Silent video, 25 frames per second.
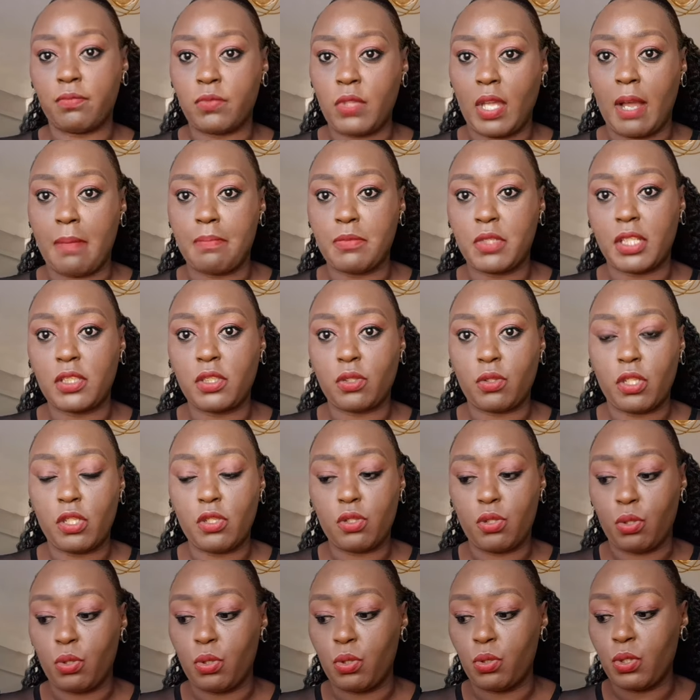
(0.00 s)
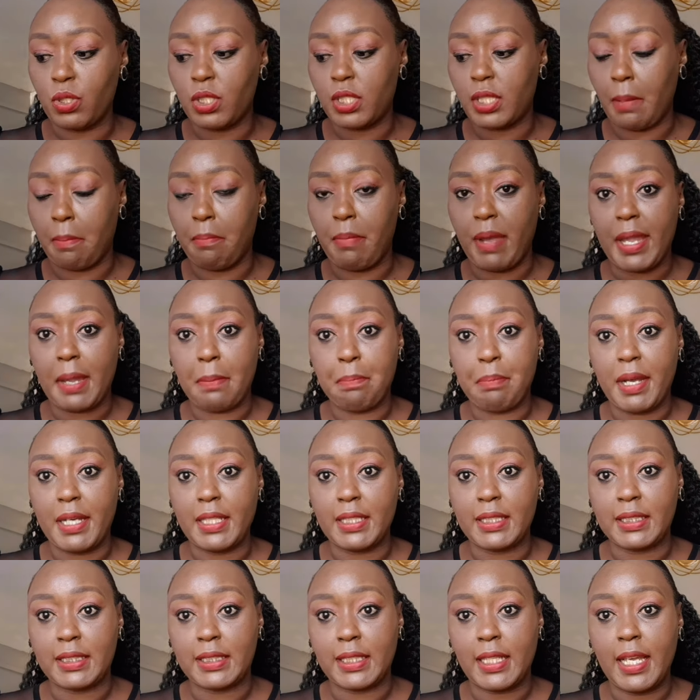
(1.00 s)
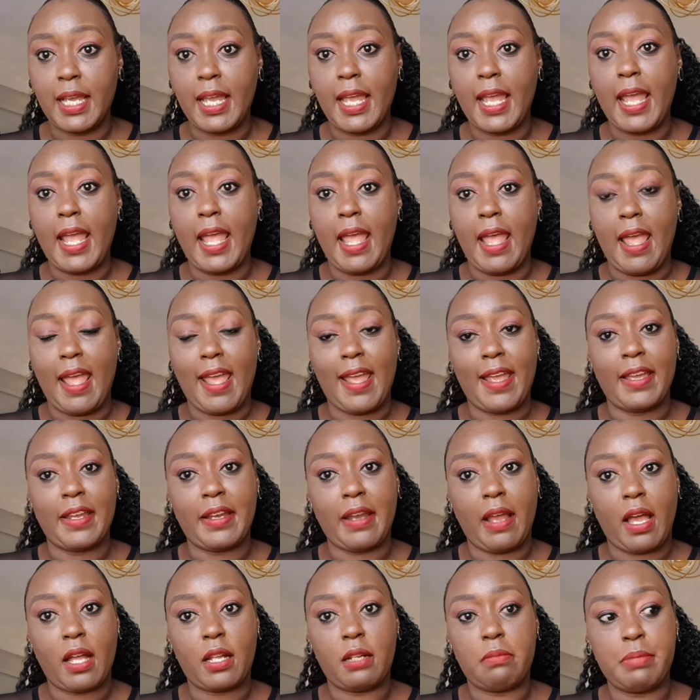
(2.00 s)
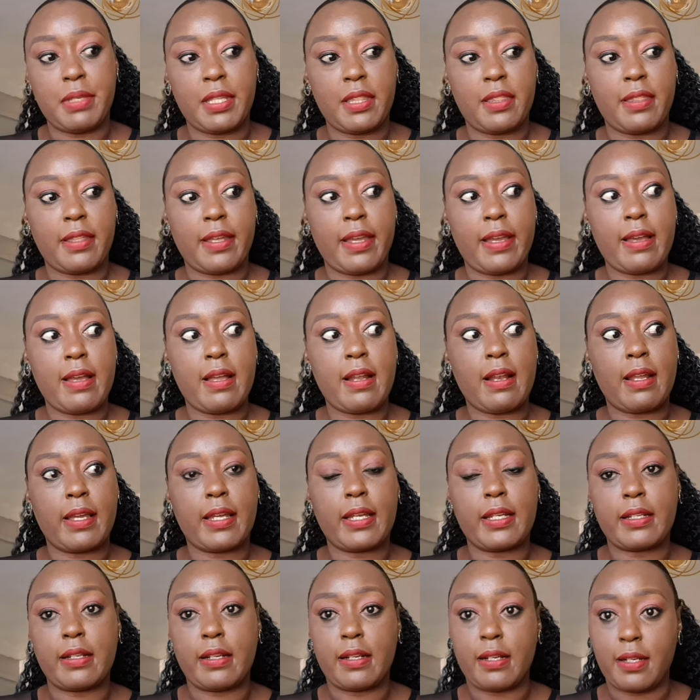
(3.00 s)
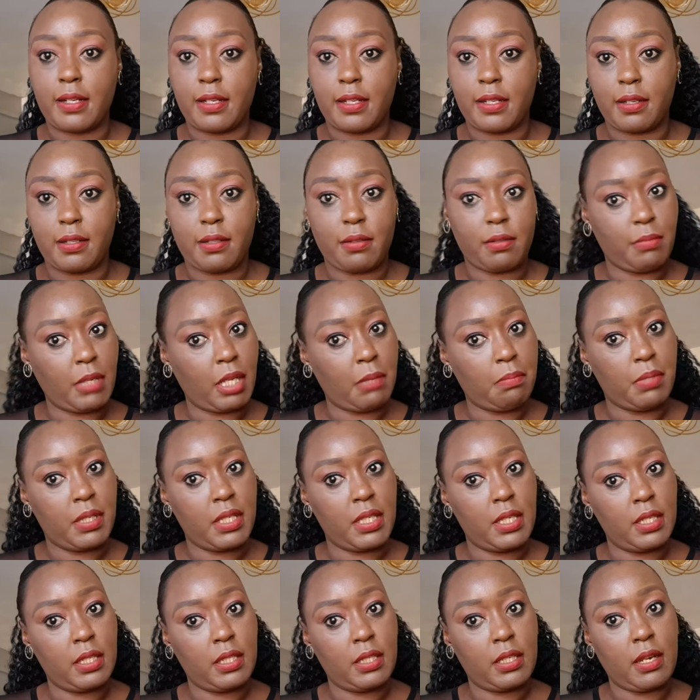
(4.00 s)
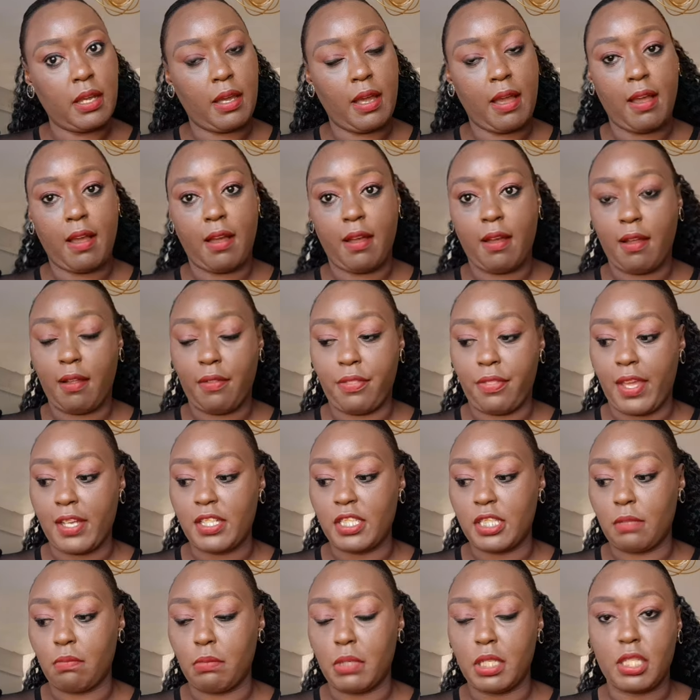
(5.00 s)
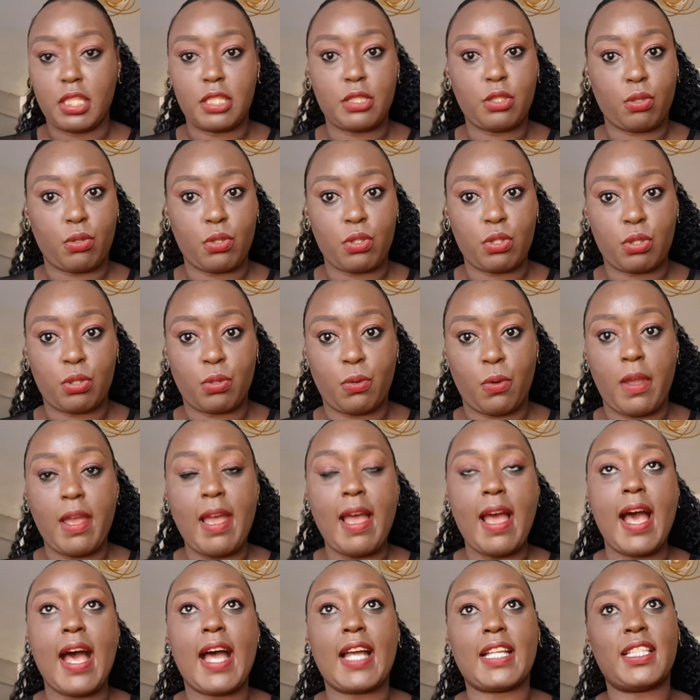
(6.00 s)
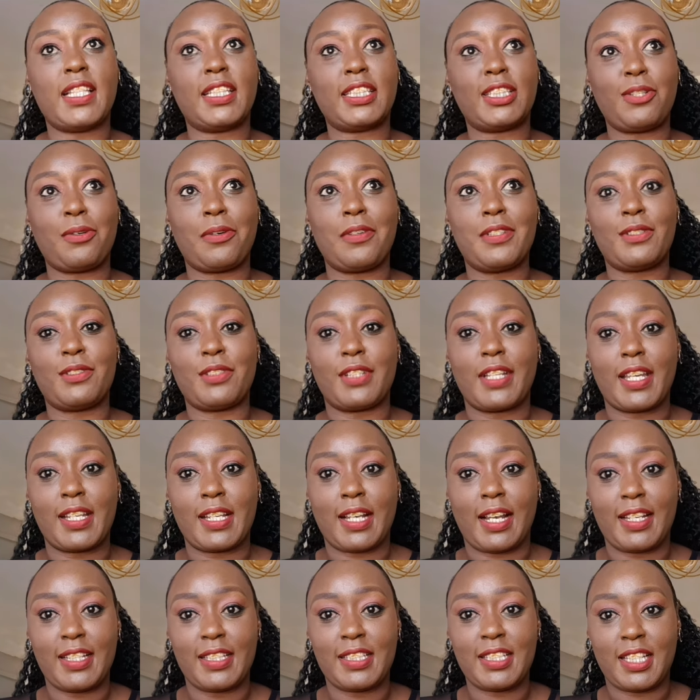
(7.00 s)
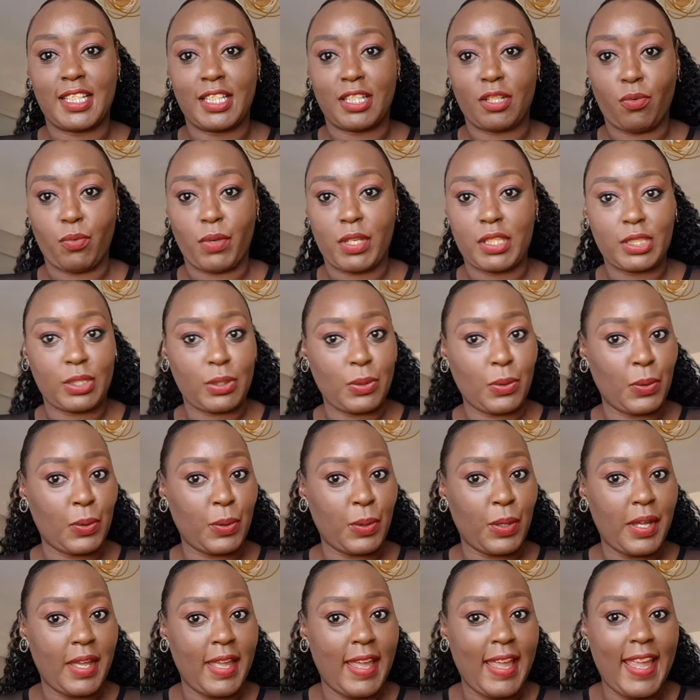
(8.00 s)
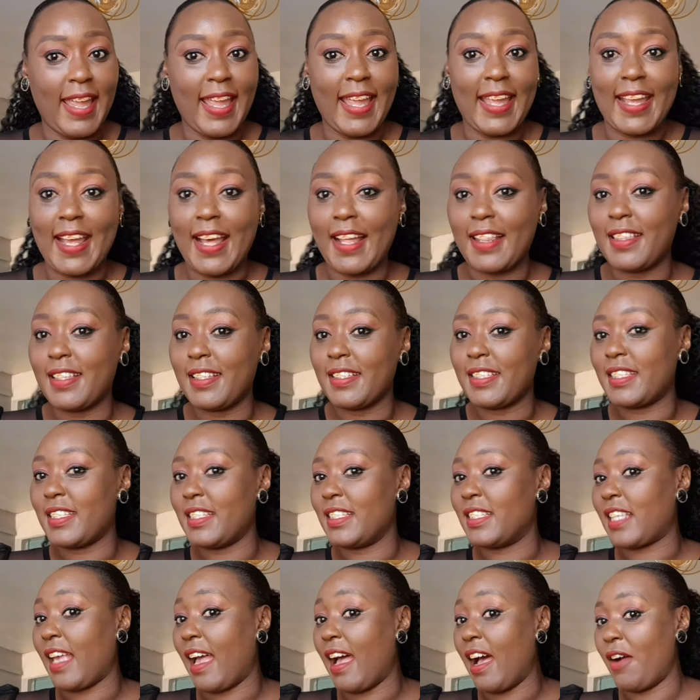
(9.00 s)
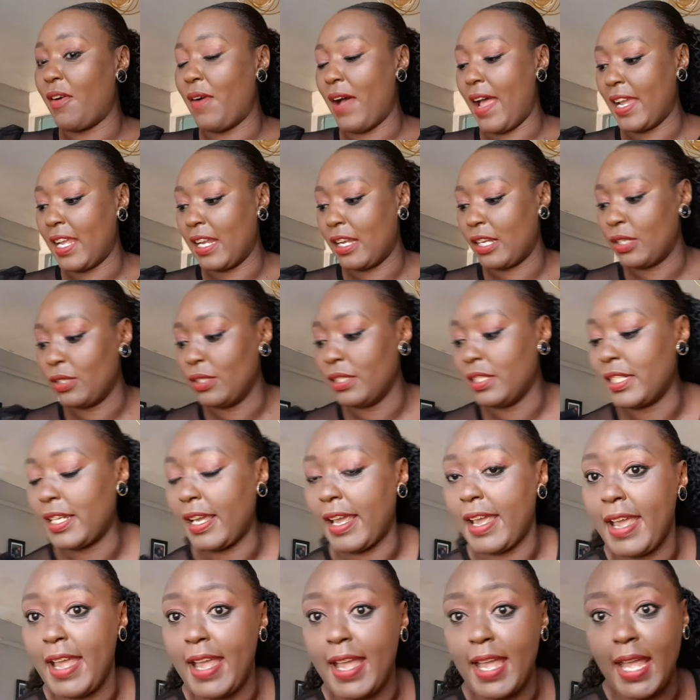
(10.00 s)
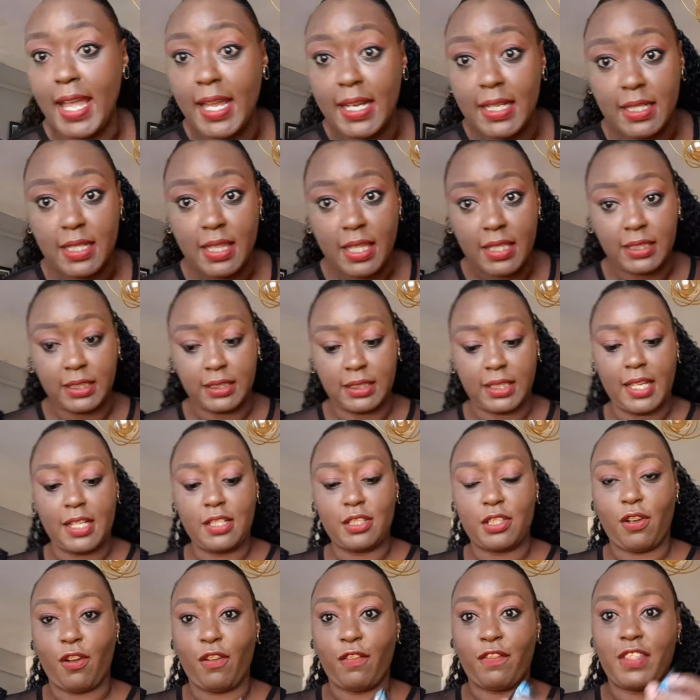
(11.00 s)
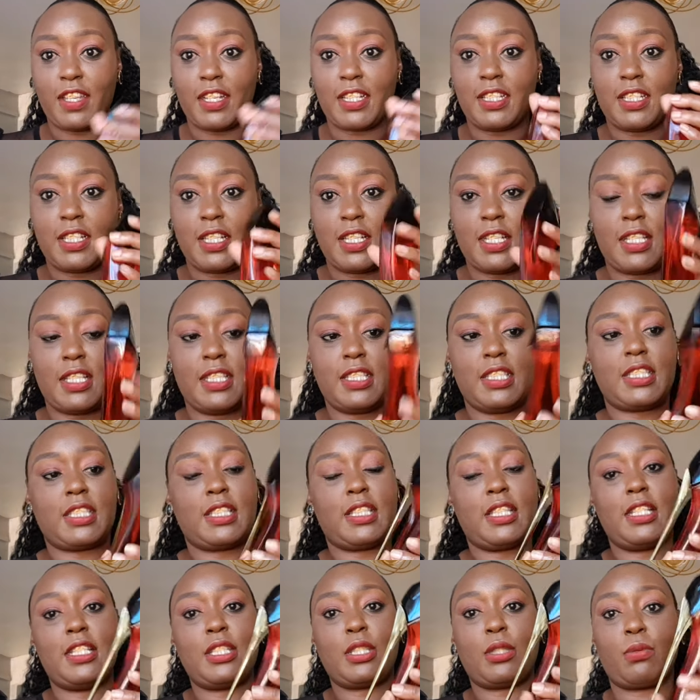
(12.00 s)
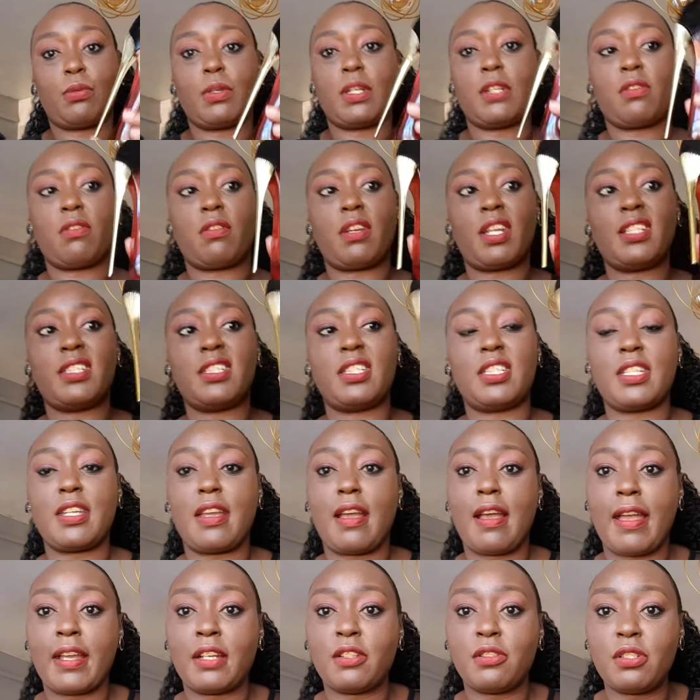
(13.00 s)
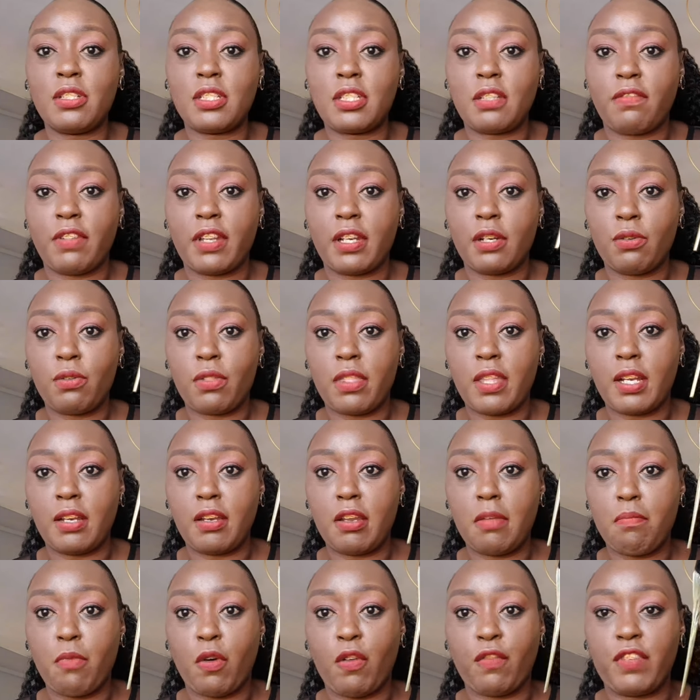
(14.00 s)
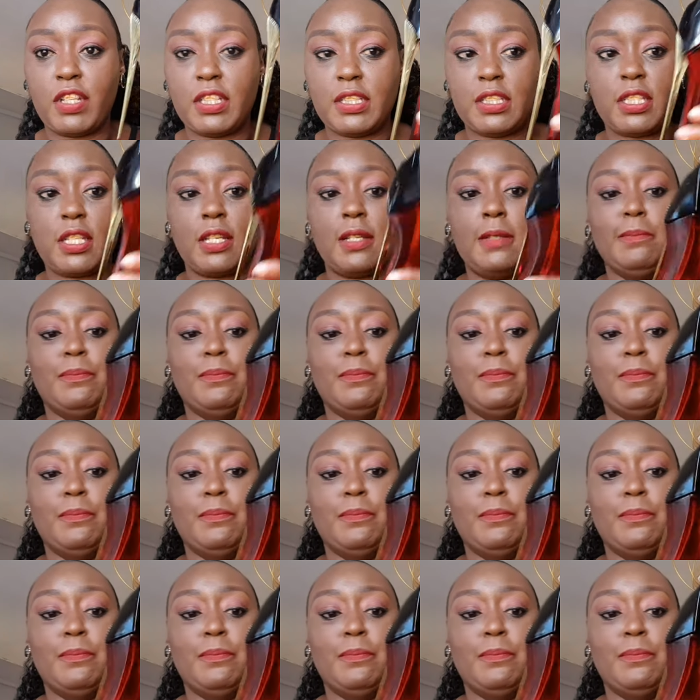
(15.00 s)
I'm just going to use the bypass and I'll be there like maybe in 30 minutes or so. I just don't want to get late anyway. So yeah, this is how I look, and the scent of the day is this one right here. I don't even know the name of it